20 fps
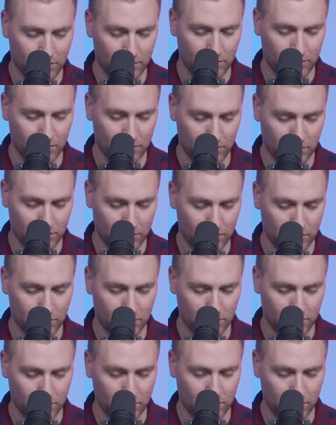
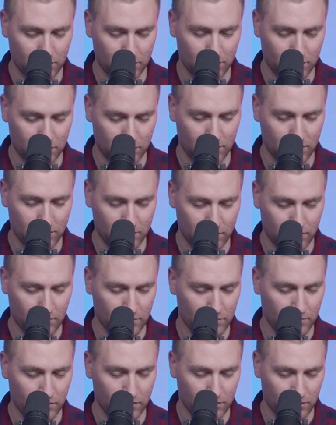
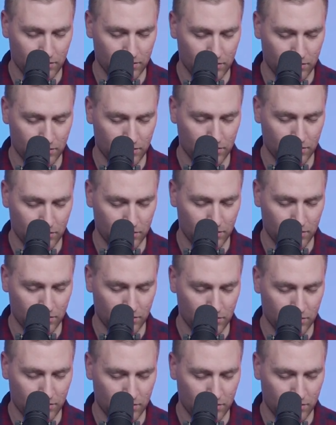The person shown says nothing.